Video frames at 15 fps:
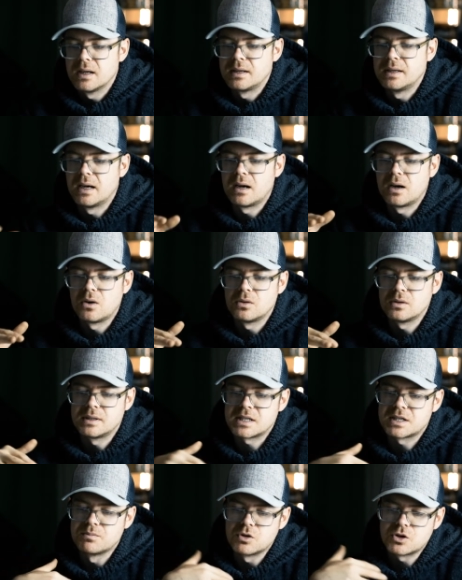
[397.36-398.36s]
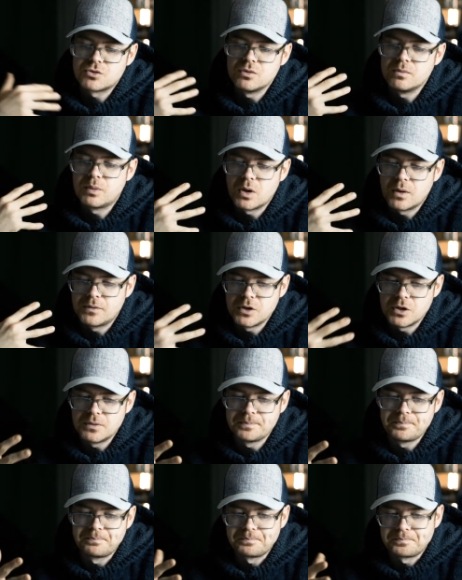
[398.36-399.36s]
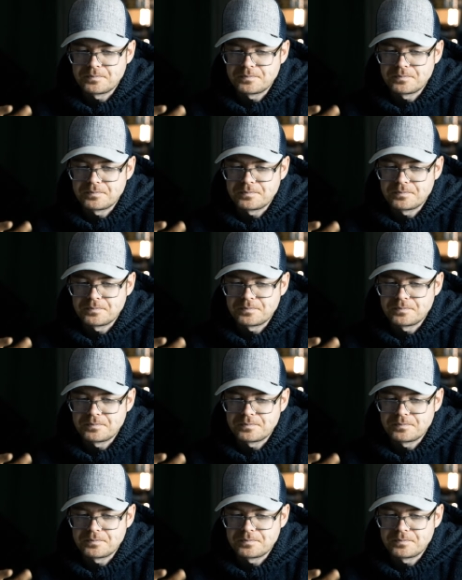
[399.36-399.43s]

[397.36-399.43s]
Now this mushroom perfume,